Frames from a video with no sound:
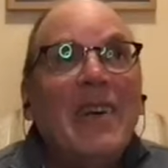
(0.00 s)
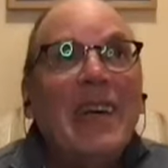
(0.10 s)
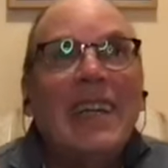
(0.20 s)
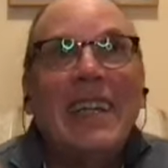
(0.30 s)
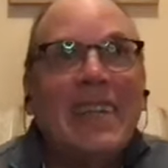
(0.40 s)

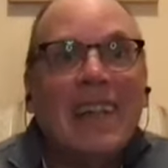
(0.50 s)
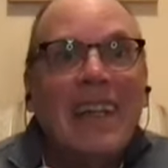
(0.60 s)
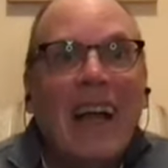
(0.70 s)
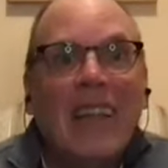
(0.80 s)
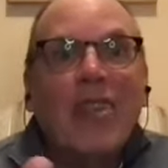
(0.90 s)
wait. It's,
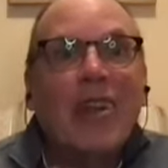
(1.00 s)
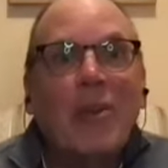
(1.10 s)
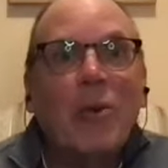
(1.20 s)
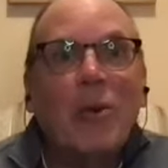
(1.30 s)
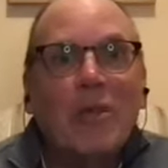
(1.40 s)
I thought
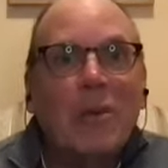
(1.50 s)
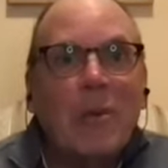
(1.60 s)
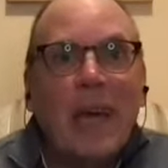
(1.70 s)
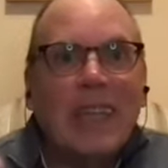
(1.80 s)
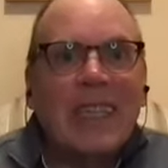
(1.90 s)
the words were
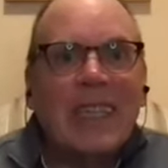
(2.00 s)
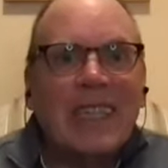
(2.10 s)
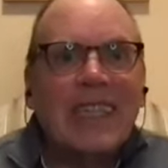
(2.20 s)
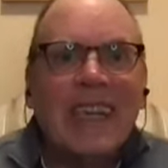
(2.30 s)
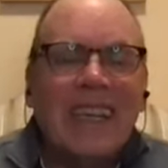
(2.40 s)

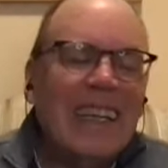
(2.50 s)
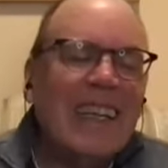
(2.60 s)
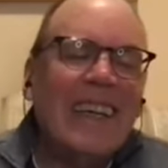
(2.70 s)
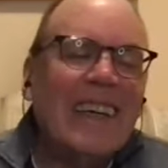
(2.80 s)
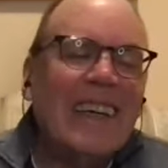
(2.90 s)
magic.
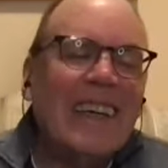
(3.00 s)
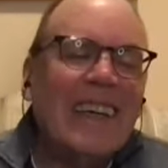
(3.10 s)
No, I think